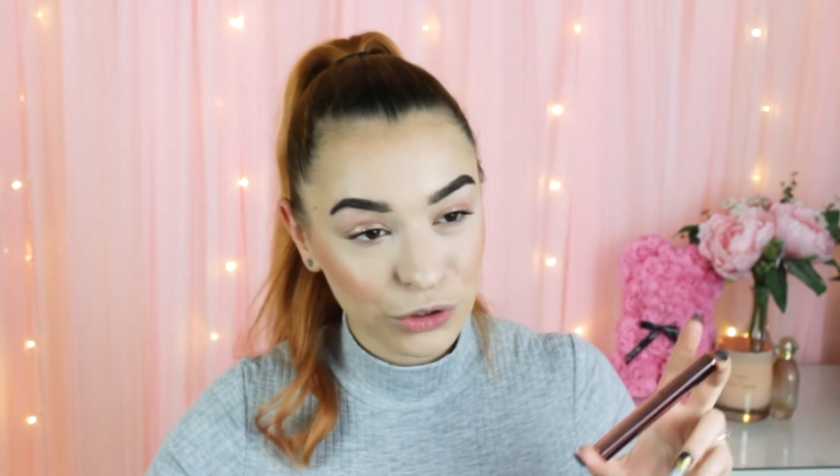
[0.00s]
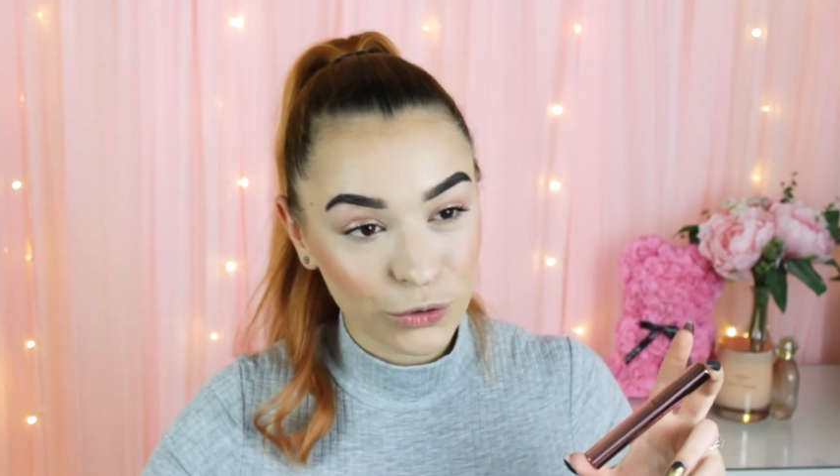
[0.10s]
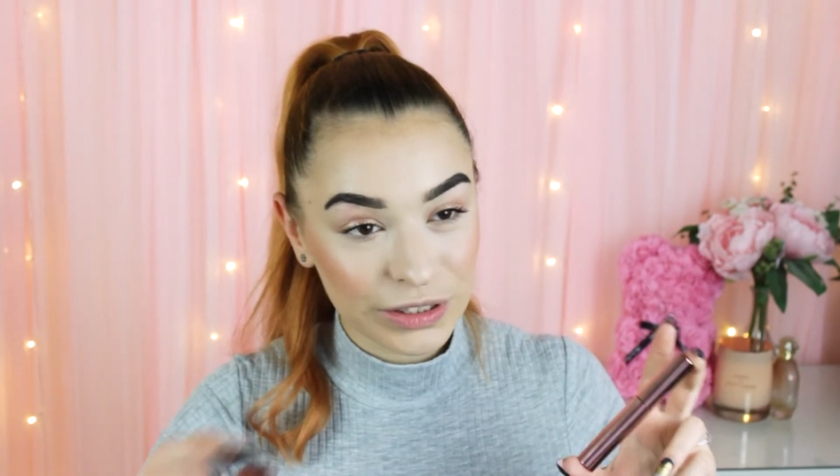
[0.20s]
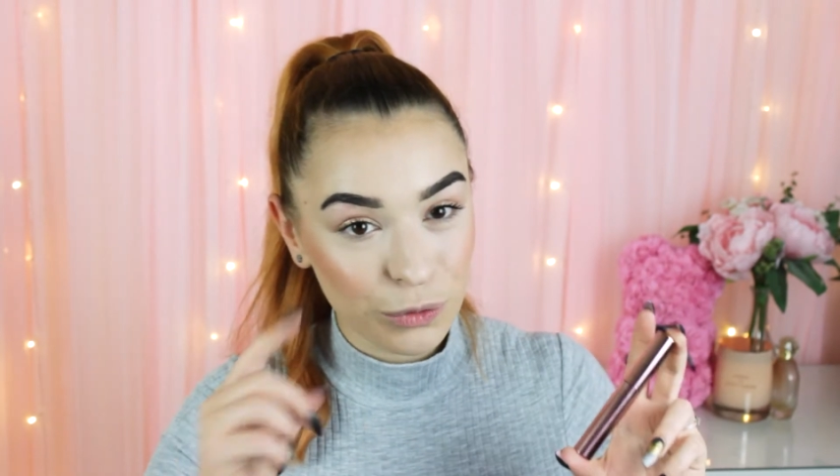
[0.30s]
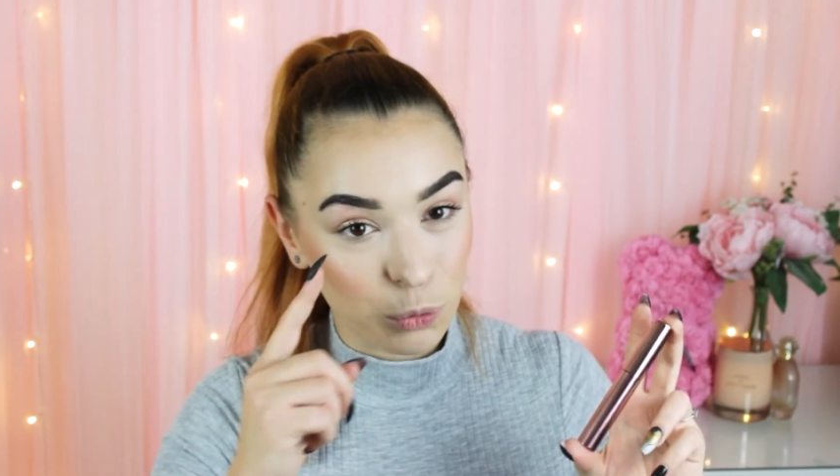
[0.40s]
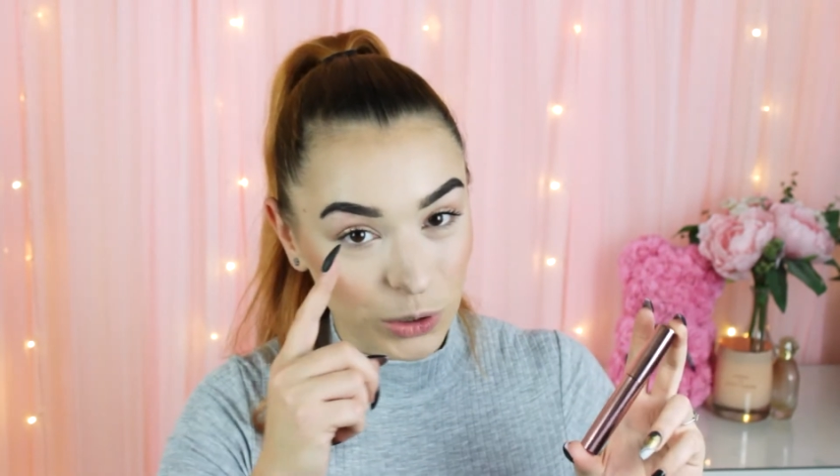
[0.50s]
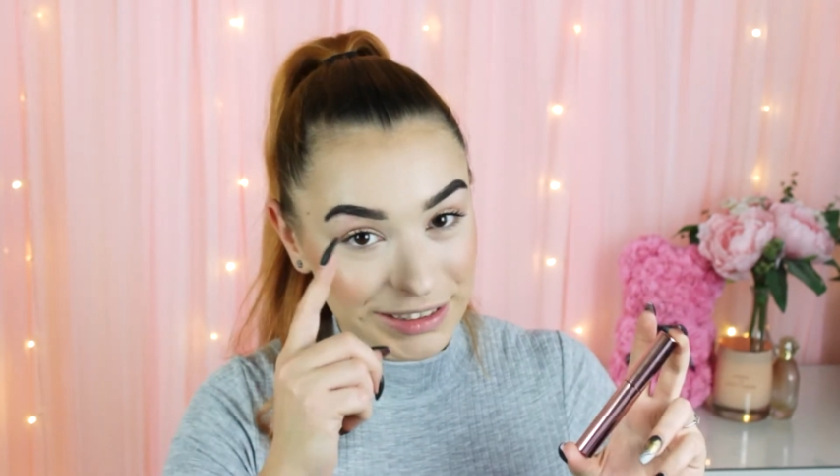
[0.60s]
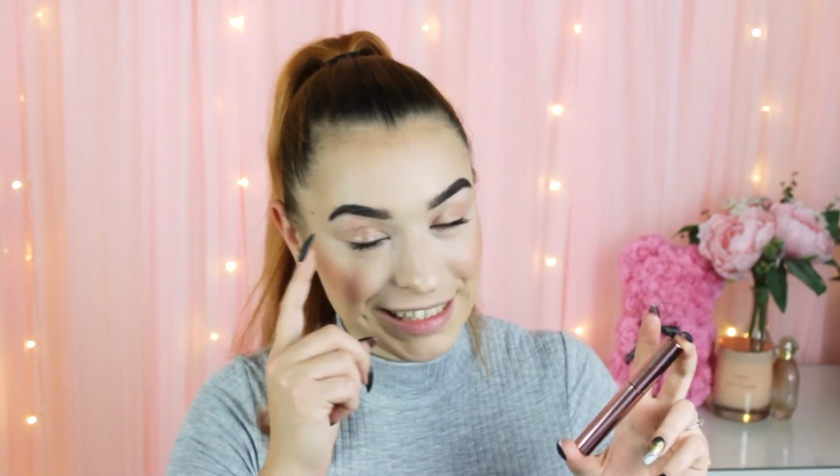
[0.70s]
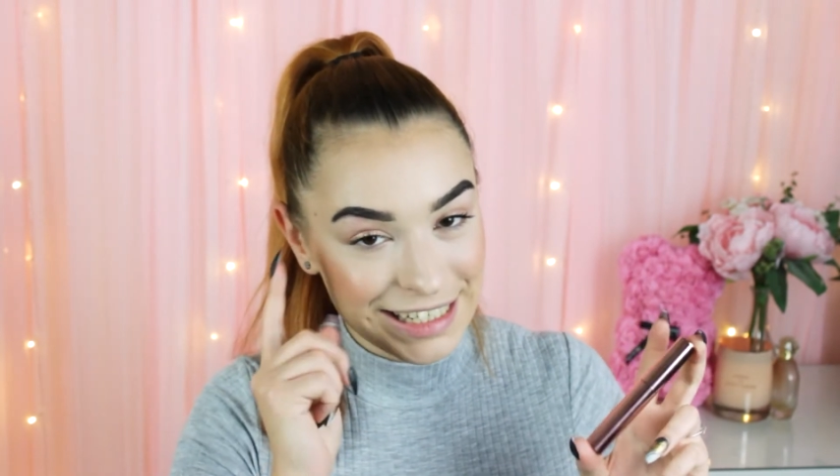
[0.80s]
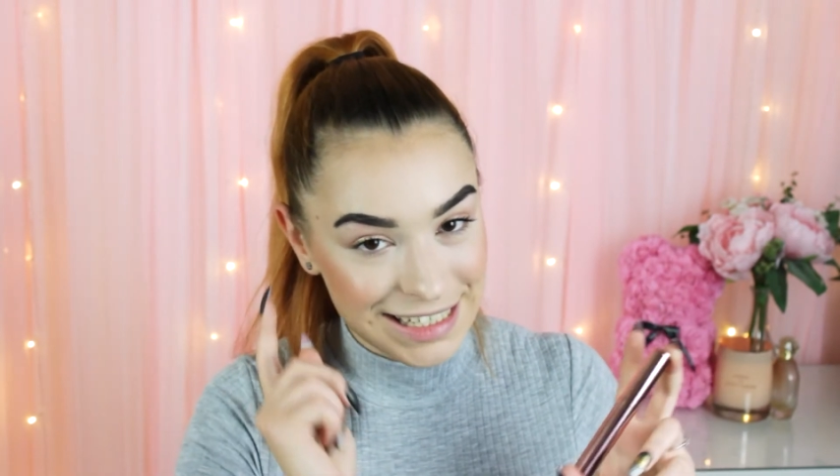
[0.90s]
only
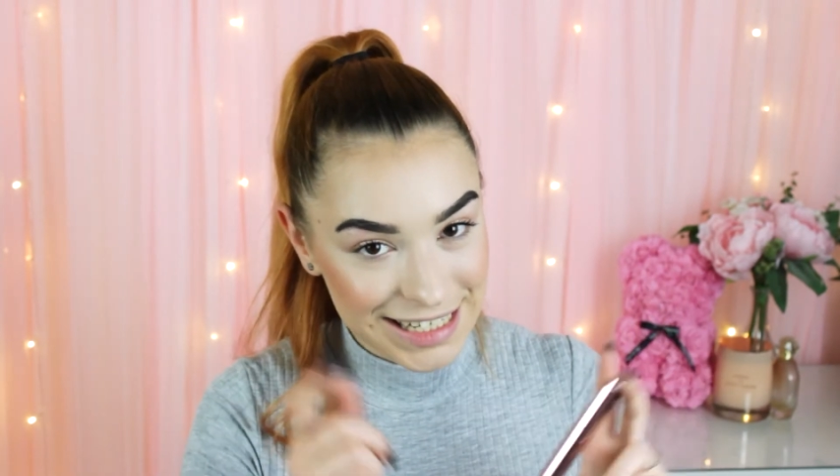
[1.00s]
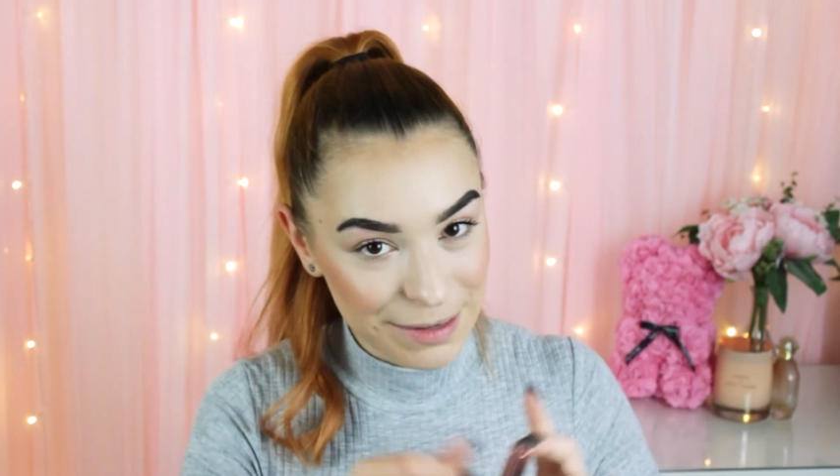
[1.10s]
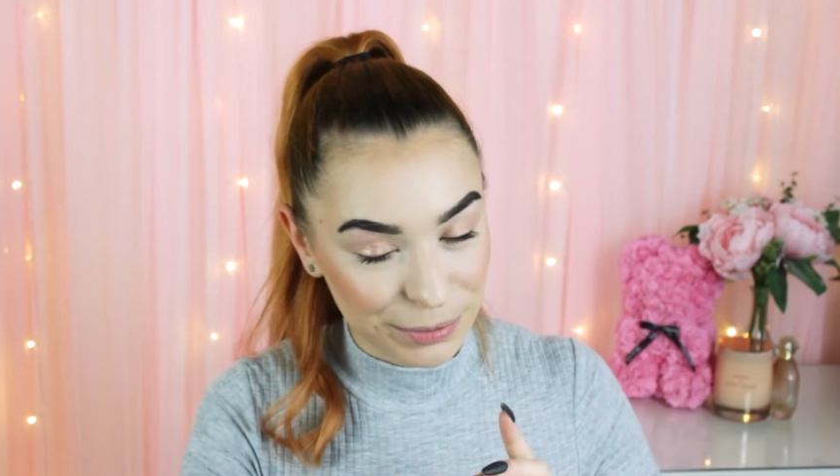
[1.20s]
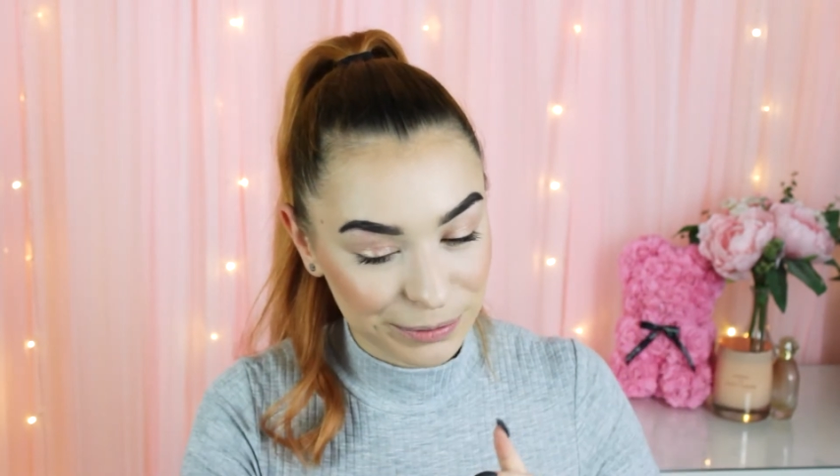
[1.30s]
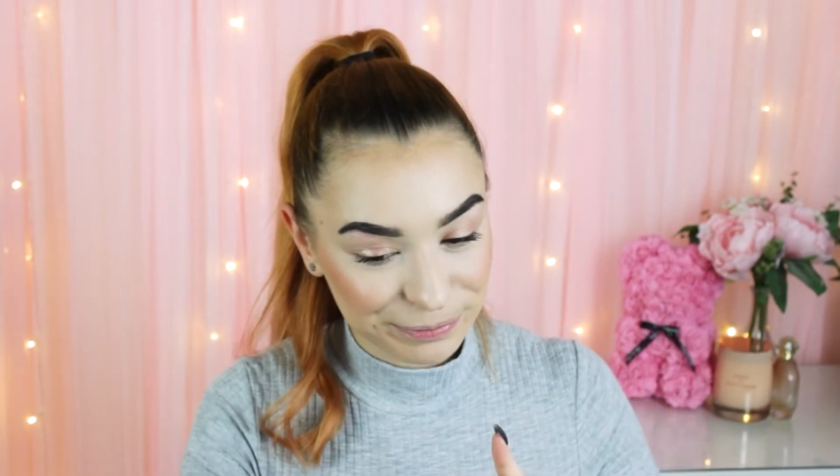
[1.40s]
one dip.